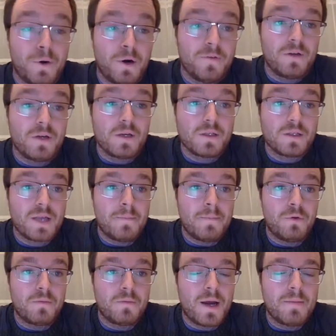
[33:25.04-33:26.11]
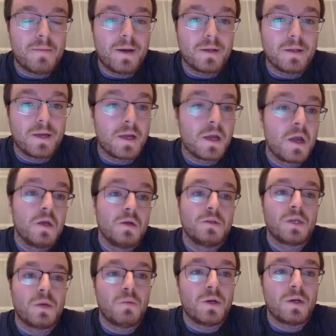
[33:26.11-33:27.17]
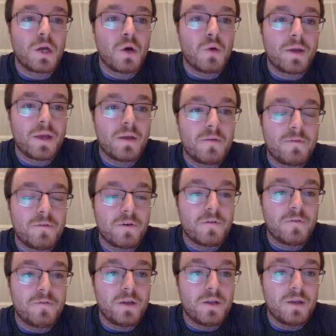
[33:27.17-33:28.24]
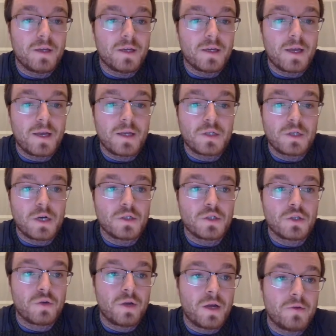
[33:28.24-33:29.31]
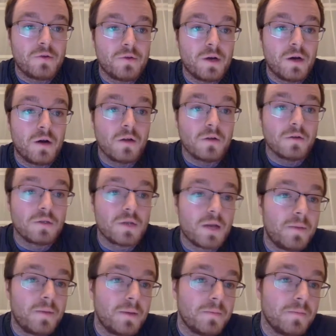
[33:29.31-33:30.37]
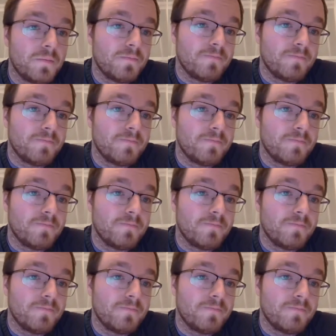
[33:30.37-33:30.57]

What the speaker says: perfect example in my mind, like someone going in for a filling and getting charged $300.